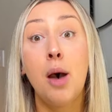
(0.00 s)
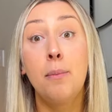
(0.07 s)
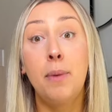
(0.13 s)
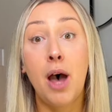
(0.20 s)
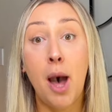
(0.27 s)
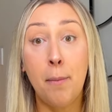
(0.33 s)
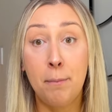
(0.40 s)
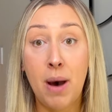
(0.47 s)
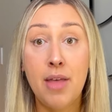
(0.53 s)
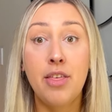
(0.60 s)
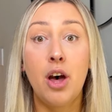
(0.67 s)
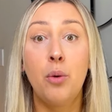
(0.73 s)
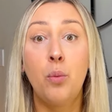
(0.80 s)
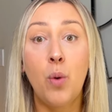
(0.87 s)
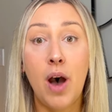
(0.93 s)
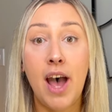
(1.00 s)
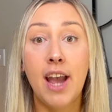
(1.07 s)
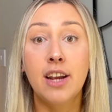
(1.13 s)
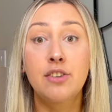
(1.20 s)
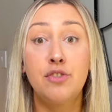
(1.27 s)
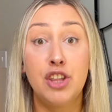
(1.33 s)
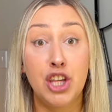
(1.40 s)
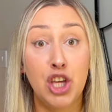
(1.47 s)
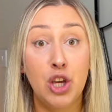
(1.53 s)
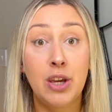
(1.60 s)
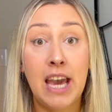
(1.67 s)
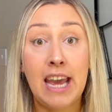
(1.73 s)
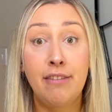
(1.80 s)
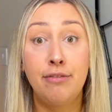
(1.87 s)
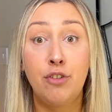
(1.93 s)
but her mother worked for the
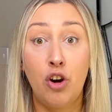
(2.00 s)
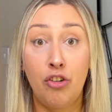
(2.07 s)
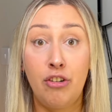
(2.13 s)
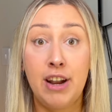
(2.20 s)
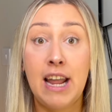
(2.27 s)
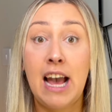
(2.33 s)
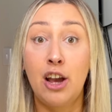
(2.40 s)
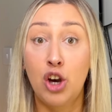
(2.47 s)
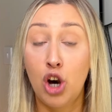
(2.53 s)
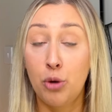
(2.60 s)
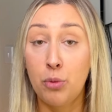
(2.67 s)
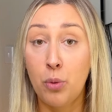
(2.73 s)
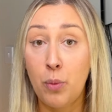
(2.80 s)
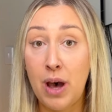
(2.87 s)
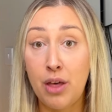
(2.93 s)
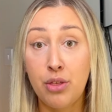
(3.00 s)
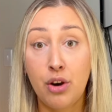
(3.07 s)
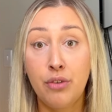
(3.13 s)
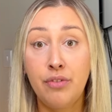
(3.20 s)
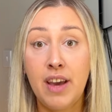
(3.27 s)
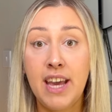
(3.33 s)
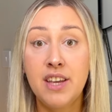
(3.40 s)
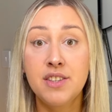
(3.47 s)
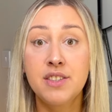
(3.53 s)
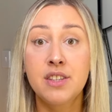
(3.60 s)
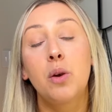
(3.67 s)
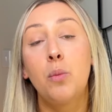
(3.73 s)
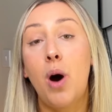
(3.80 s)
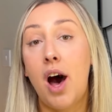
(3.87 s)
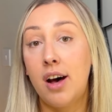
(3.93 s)
UK Foreign and Commonwealth Office
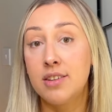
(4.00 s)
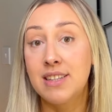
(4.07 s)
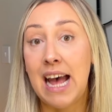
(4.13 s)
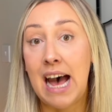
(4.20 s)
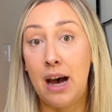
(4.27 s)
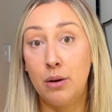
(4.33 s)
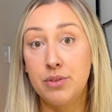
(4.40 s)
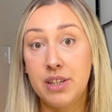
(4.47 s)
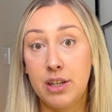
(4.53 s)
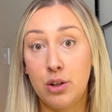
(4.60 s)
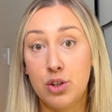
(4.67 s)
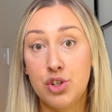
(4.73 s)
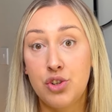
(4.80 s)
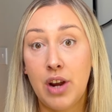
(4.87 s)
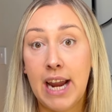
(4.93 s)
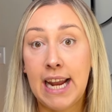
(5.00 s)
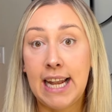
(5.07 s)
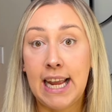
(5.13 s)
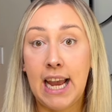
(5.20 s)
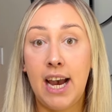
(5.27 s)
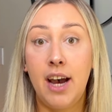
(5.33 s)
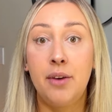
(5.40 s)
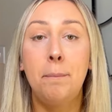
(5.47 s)
whilst out in Australia.